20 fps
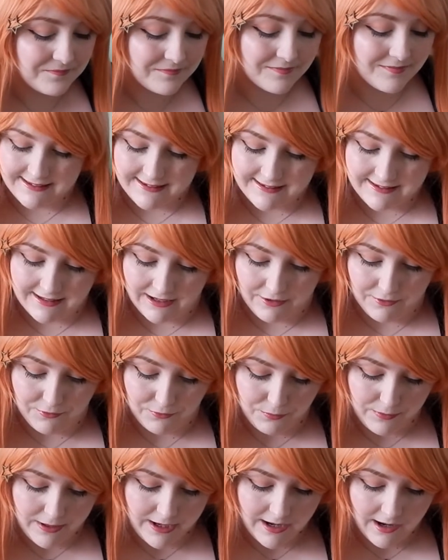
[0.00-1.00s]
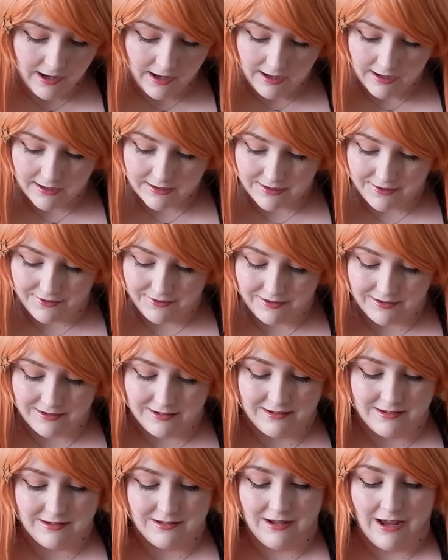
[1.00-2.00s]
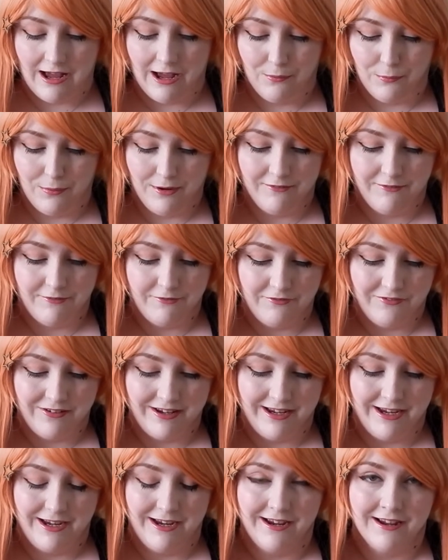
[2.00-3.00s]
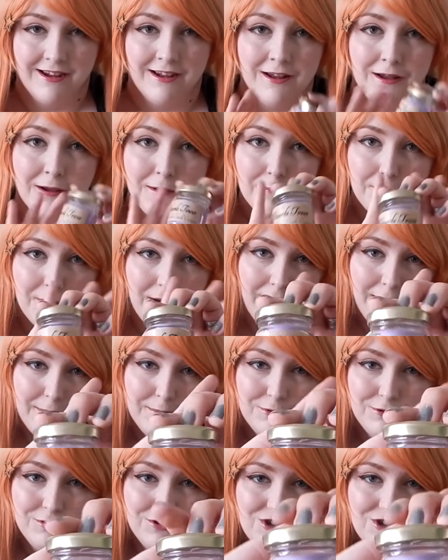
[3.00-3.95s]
So we are going to start with the purple